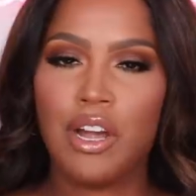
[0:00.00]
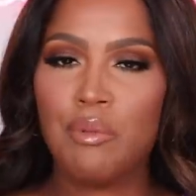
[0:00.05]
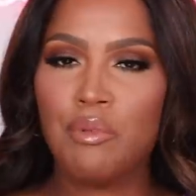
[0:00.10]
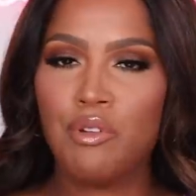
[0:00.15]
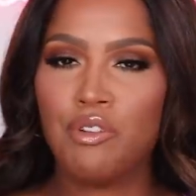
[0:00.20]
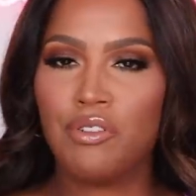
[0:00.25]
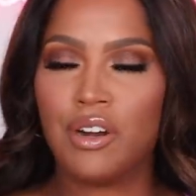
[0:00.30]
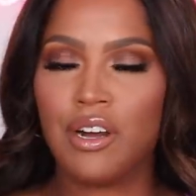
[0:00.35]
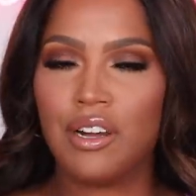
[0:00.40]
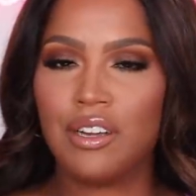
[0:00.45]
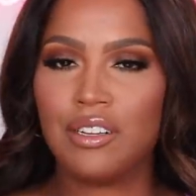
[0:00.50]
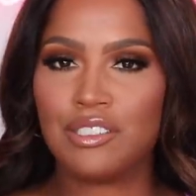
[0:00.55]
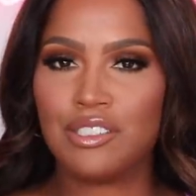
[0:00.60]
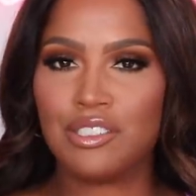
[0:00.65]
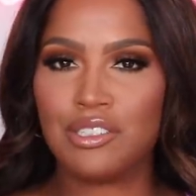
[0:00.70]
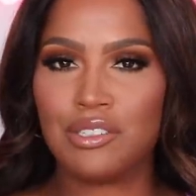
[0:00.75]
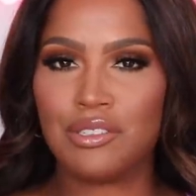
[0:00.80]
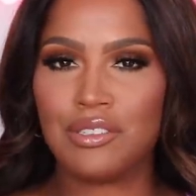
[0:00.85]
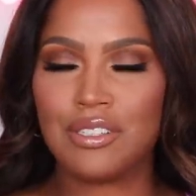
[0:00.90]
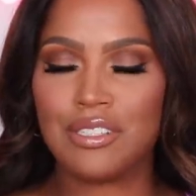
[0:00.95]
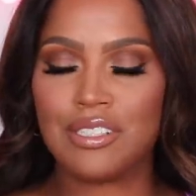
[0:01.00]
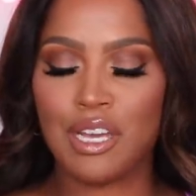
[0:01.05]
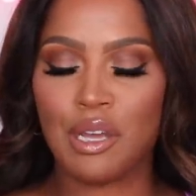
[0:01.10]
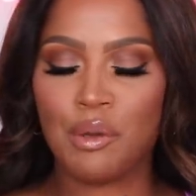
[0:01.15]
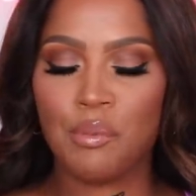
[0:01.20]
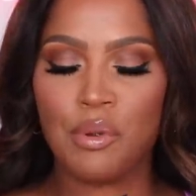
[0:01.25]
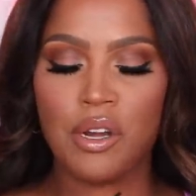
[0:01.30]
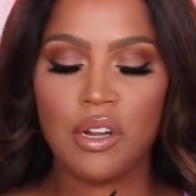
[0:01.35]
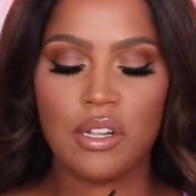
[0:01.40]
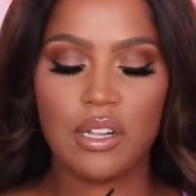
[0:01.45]
I move on to the
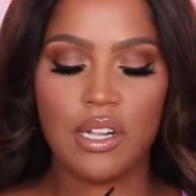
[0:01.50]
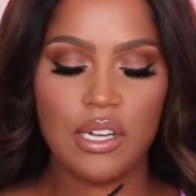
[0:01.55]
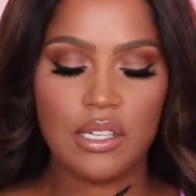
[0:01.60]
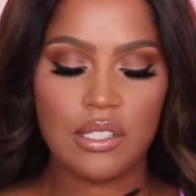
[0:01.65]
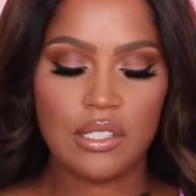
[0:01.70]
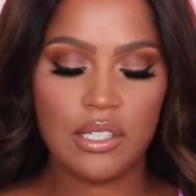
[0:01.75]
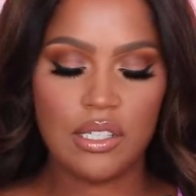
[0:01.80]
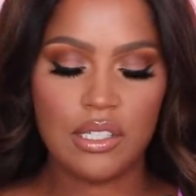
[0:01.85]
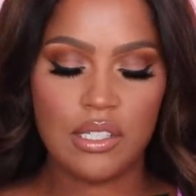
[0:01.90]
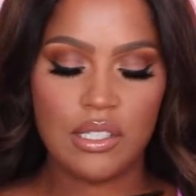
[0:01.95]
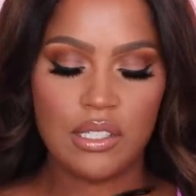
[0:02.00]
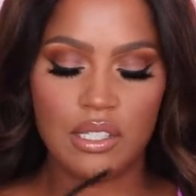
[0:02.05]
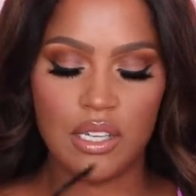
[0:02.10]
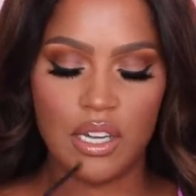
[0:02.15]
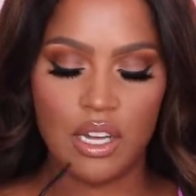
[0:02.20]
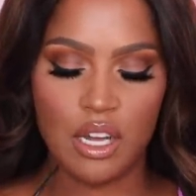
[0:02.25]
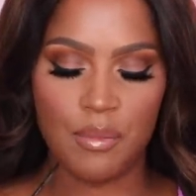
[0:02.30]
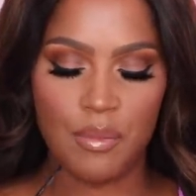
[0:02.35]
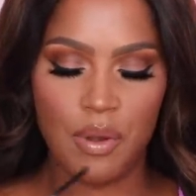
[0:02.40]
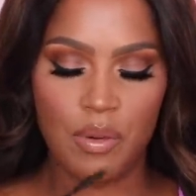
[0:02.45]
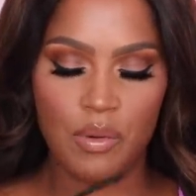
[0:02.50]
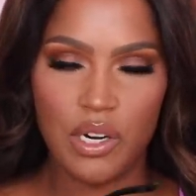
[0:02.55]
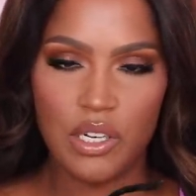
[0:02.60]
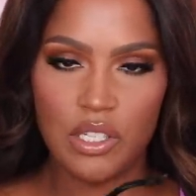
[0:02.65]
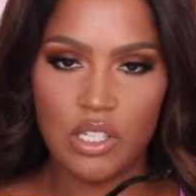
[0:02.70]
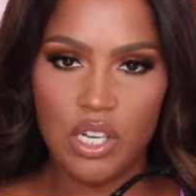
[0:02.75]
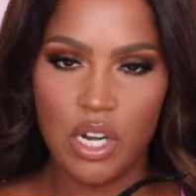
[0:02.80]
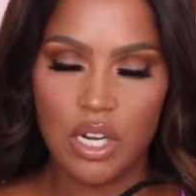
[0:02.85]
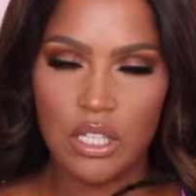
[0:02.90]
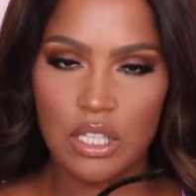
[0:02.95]
second pair of glasses, um, I want
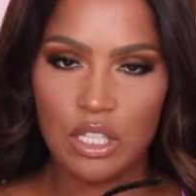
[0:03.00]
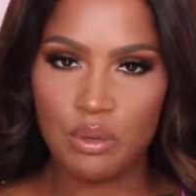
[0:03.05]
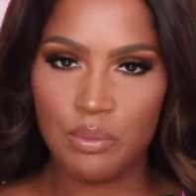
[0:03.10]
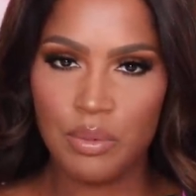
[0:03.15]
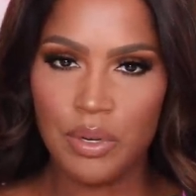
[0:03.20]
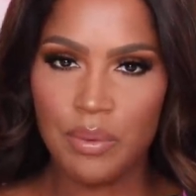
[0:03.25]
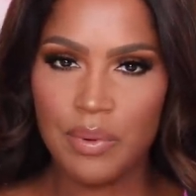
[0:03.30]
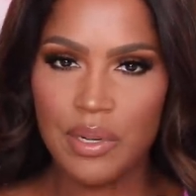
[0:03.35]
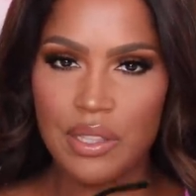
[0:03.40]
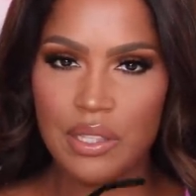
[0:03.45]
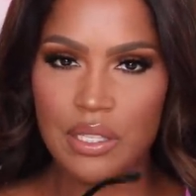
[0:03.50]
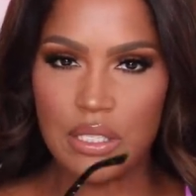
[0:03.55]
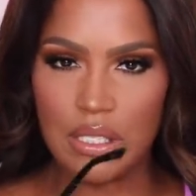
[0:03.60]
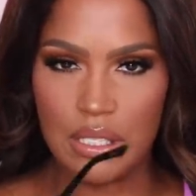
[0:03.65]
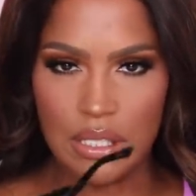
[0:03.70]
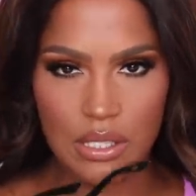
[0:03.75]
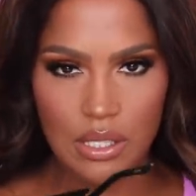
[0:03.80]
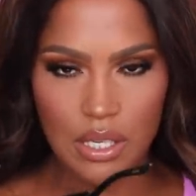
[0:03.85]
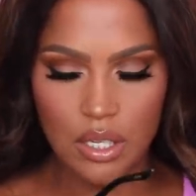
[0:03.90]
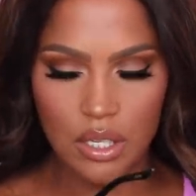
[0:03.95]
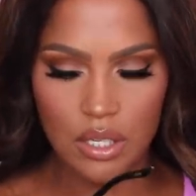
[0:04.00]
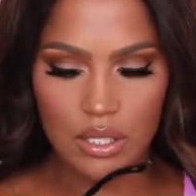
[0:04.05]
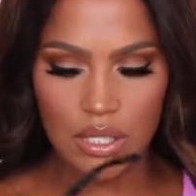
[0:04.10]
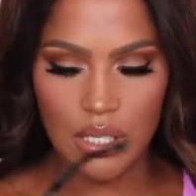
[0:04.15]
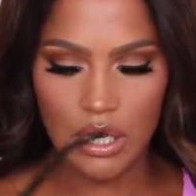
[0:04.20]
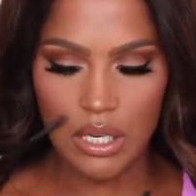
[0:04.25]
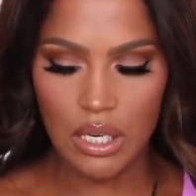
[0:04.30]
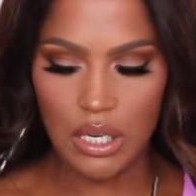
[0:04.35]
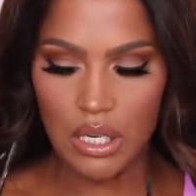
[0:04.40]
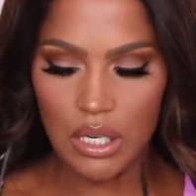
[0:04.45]
to talk a little bit about the details,
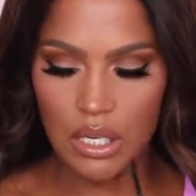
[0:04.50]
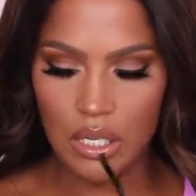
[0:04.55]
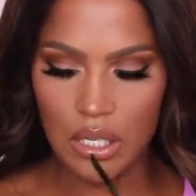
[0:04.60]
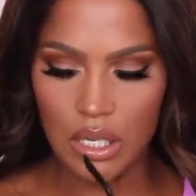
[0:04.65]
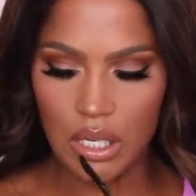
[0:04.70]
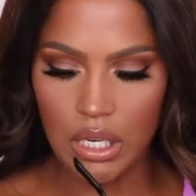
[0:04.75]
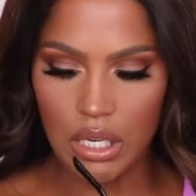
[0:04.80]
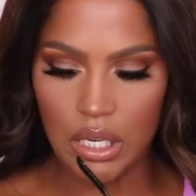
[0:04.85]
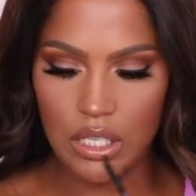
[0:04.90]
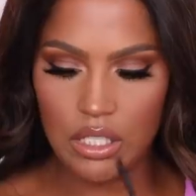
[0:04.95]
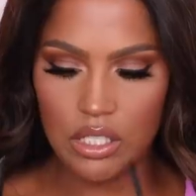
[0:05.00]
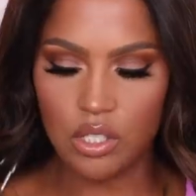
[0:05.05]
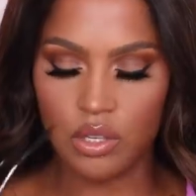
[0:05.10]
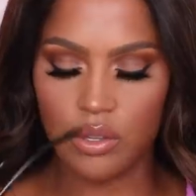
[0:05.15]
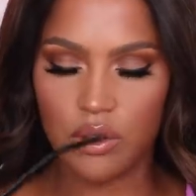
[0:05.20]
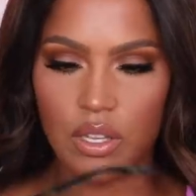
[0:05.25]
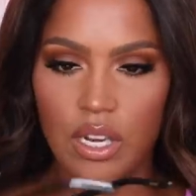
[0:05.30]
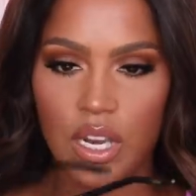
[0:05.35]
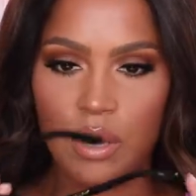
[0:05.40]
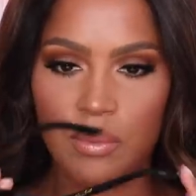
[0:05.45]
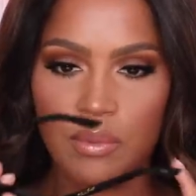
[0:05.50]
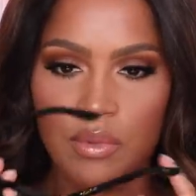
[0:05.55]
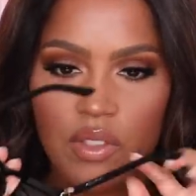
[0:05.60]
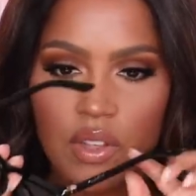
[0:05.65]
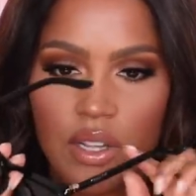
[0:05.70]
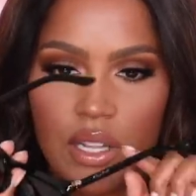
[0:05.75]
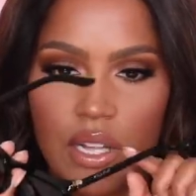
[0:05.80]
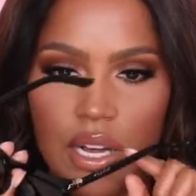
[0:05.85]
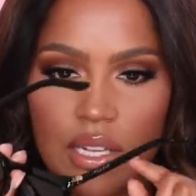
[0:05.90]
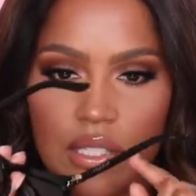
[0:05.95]
honey. Okay, so the name of
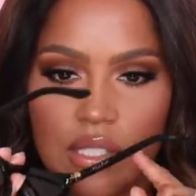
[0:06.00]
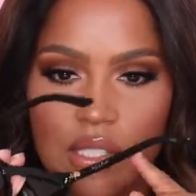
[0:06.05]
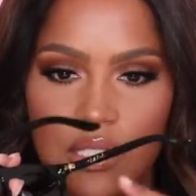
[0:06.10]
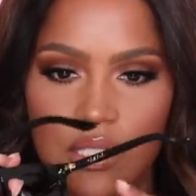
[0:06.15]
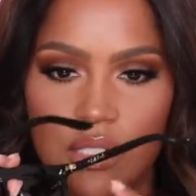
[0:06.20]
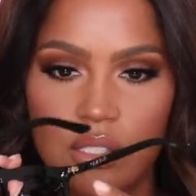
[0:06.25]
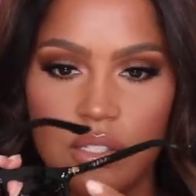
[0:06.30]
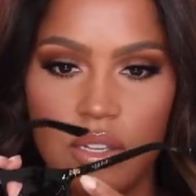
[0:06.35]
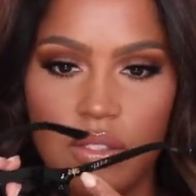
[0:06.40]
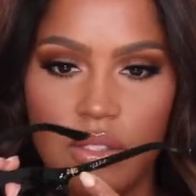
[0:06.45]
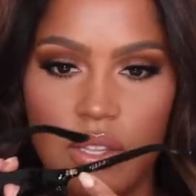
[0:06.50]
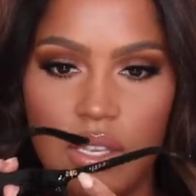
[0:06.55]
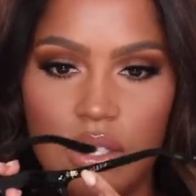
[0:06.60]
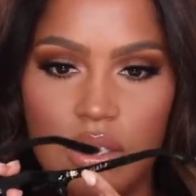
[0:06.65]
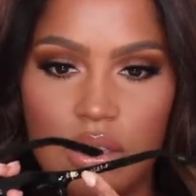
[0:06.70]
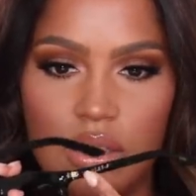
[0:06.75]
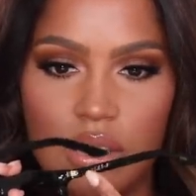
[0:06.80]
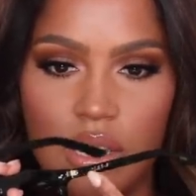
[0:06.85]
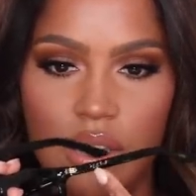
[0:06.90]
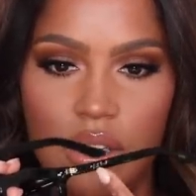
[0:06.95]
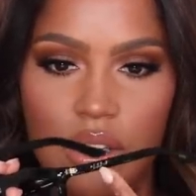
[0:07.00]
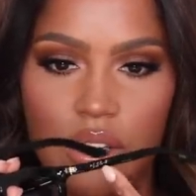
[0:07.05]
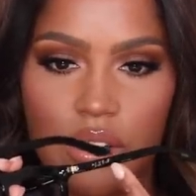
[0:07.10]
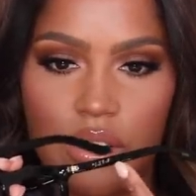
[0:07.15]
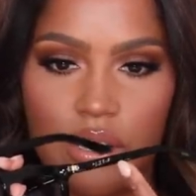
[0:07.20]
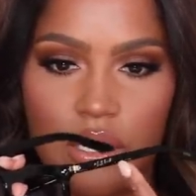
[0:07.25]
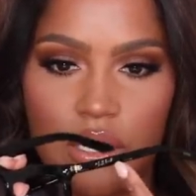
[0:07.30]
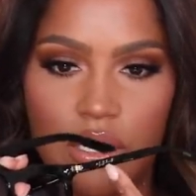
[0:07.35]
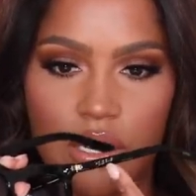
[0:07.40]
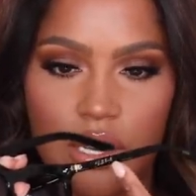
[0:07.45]
the glasses is on the inside here.
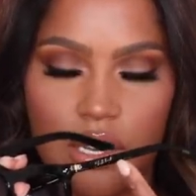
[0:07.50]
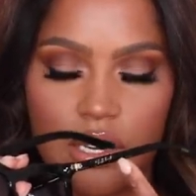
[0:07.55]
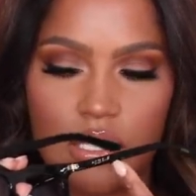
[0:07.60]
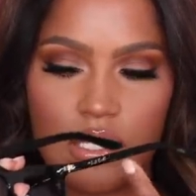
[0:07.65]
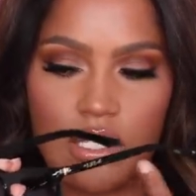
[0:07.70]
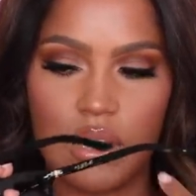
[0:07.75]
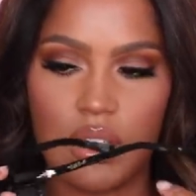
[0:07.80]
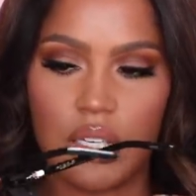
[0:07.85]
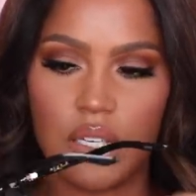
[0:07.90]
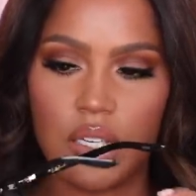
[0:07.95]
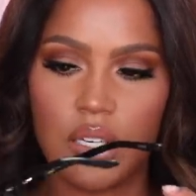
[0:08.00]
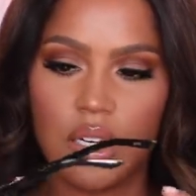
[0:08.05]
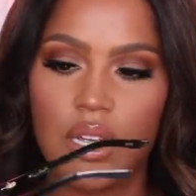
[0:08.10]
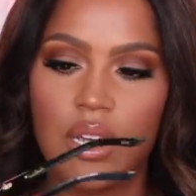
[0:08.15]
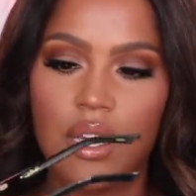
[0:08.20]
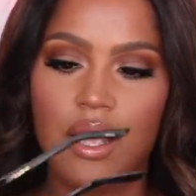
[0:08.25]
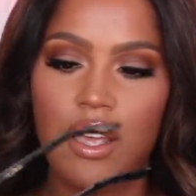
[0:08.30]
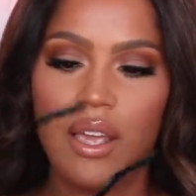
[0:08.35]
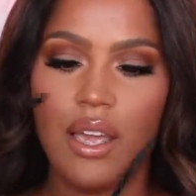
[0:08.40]
You can kind of see it.